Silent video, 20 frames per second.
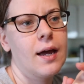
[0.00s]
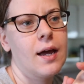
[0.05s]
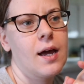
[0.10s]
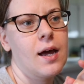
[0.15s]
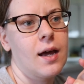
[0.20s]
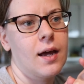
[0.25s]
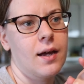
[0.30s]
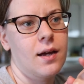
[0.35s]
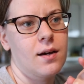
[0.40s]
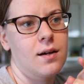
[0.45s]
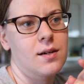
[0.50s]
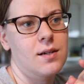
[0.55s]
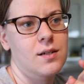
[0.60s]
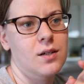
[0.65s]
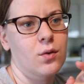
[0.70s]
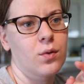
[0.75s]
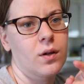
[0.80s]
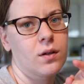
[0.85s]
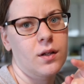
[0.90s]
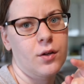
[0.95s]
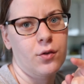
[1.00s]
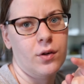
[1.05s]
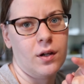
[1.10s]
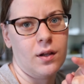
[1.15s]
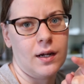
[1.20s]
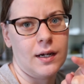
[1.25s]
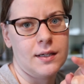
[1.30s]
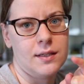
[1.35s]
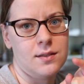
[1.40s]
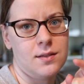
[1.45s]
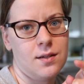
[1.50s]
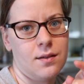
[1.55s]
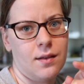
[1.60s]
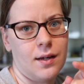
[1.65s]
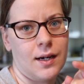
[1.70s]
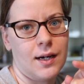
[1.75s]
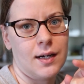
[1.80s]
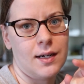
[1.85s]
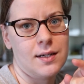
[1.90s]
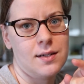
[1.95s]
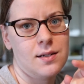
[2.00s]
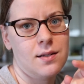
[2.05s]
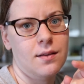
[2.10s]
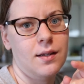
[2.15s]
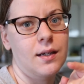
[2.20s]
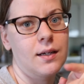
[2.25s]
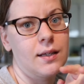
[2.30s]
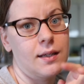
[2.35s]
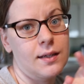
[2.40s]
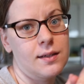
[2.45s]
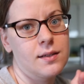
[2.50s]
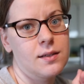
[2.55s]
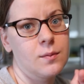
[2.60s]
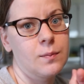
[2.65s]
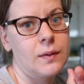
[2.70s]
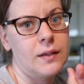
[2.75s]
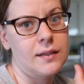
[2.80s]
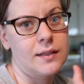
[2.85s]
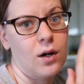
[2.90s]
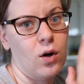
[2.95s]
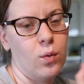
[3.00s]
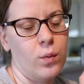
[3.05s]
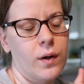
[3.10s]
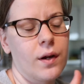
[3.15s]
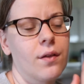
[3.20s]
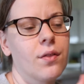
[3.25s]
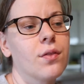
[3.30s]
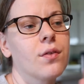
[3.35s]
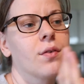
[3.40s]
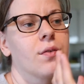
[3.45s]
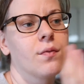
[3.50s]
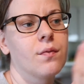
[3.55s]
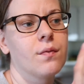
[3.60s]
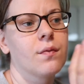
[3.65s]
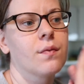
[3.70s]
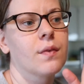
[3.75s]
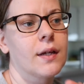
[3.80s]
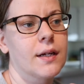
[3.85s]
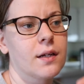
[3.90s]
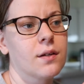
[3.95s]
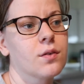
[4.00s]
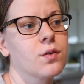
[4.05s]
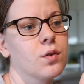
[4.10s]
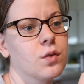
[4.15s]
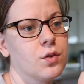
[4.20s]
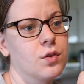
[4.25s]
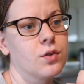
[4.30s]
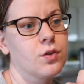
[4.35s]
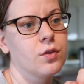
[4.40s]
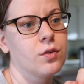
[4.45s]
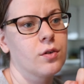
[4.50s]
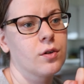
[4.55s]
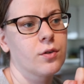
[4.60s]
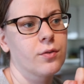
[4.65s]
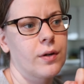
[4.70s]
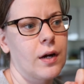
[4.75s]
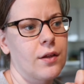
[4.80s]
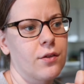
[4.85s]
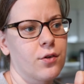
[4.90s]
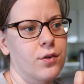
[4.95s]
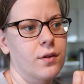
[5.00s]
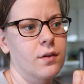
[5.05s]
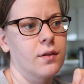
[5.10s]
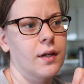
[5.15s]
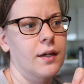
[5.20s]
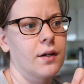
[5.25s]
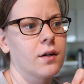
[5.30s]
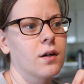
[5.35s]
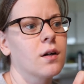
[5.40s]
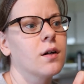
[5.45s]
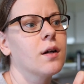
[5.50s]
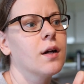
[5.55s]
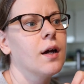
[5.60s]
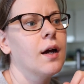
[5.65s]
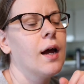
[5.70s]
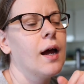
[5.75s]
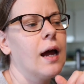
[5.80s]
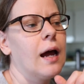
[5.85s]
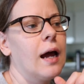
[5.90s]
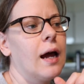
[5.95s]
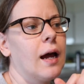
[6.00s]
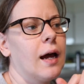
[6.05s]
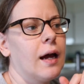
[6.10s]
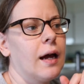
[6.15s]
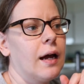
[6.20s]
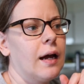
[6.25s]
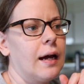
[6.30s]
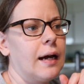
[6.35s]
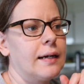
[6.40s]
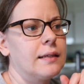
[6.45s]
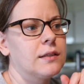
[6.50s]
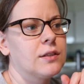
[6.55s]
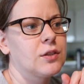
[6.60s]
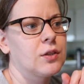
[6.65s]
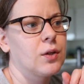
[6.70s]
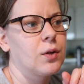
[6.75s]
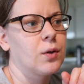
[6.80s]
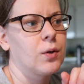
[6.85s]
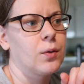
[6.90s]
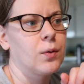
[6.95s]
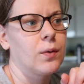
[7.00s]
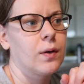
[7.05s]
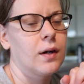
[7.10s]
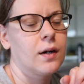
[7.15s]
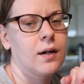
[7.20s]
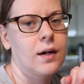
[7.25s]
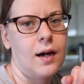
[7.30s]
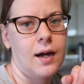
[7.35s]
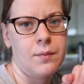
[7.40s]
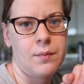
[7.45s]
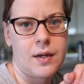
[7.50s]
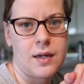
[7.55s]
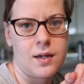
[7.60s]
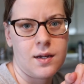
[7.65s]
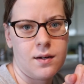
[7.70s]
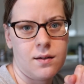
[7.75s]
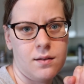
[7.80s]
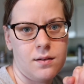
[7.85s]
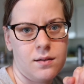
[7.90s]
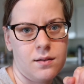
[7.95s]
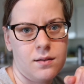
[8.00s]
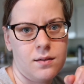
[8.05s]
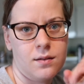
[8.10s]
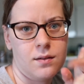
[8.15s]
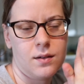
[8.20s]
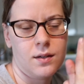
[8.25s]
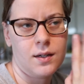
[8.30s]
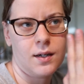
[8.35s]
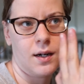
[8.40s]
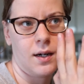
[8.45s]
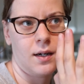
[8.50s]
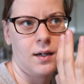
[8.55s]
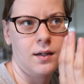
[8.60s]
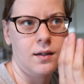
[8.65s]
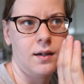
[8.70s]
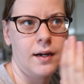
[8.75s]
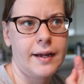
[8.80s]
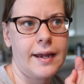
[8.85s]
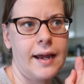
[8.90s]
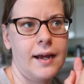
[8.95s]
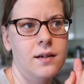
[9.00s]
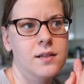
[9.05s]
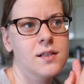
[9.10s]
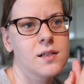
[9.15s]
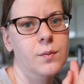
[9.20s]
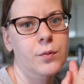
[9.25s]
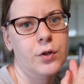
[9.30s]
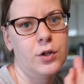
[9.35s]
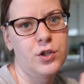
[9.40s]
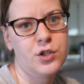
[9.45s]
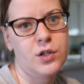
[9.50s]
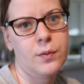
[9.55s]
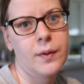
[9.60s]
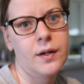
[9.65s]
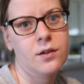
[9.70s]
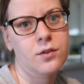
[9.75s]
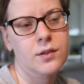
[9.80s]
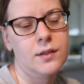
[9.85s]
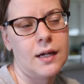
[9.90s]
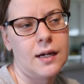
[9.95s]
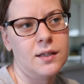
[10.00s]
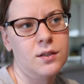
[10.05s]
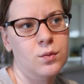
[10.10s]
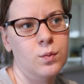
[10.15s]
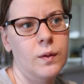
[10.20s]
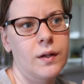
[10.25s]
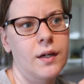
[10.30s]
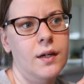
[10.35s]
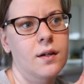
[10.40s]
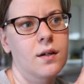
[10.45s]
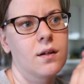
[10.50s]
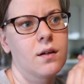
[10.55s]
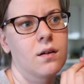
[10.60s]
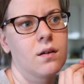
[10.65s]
and quickly realized that they needed to be dealt with like sooner rather than later. And so I canned some crushed tomatoes last week.